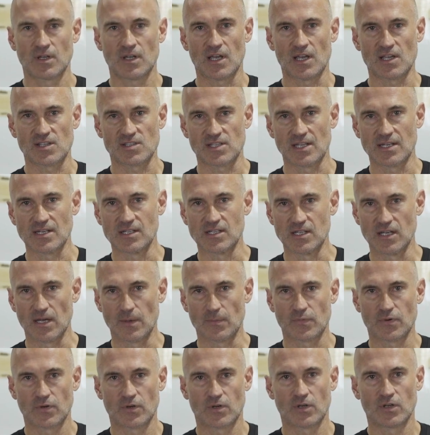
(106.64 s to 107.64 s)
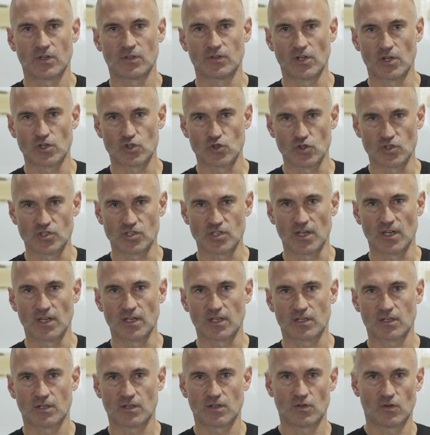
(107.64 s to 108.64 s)
as the dip that you
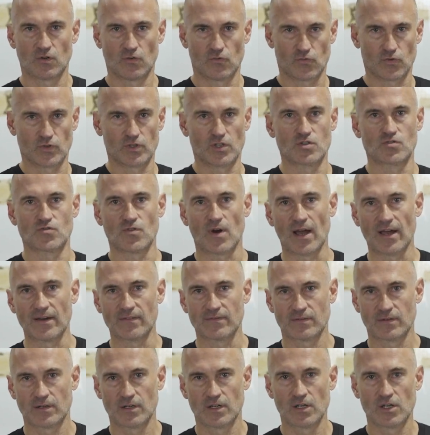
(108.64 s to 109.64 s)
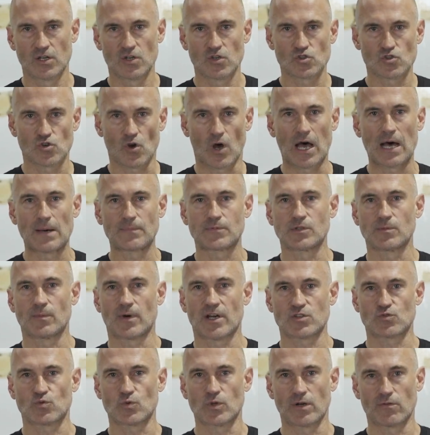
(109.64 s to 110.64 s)
take for the drive. So
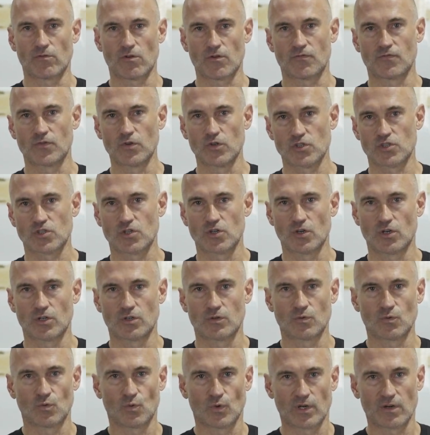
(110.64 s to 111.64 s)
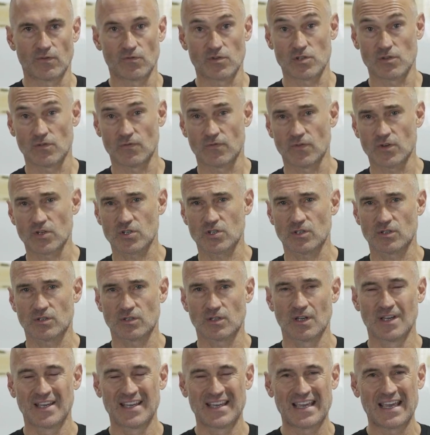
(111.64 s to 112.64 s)
optimize whatever feels good, whatever is
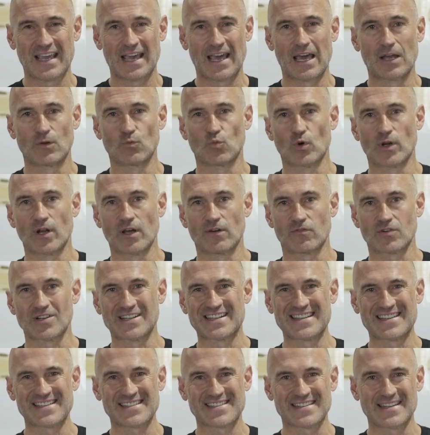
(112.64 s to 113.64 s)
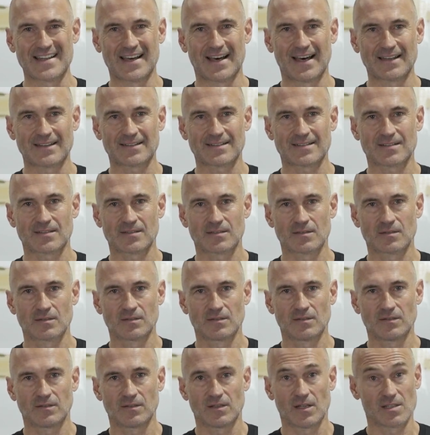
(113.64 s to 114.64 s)
efficient, and whatever does not
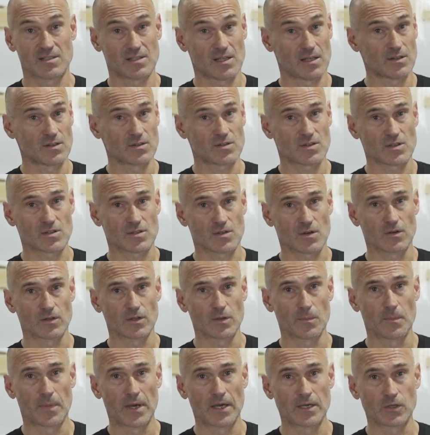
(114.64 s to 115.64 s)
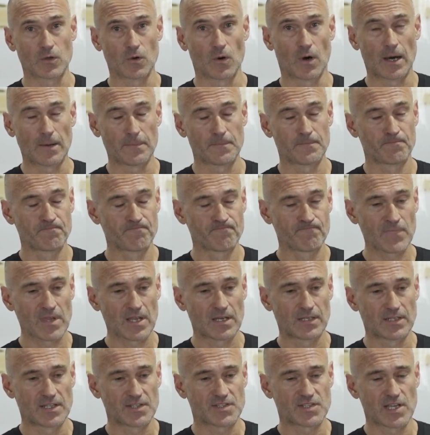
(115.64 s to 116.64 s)
necessarily bang you up.
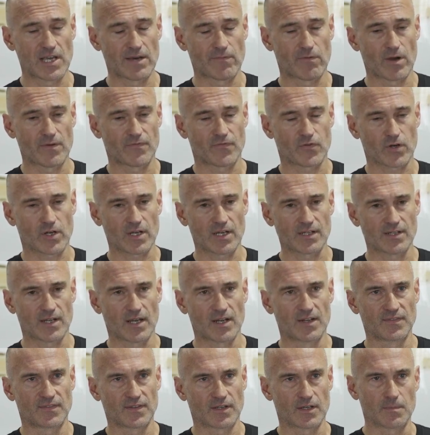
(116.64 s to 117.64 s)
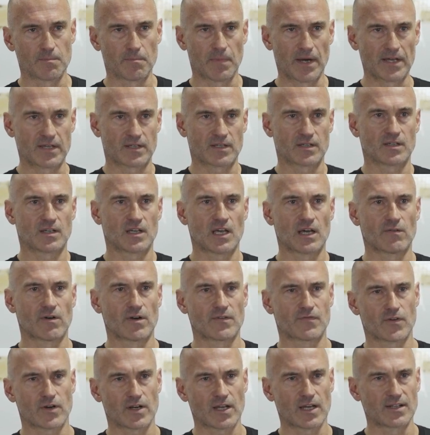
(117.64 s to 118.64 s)
Let's see, have I forgotten anything? Mike, have
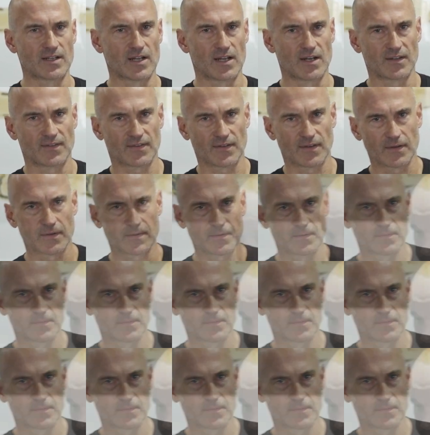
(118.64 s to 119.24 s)
I forgotten anything?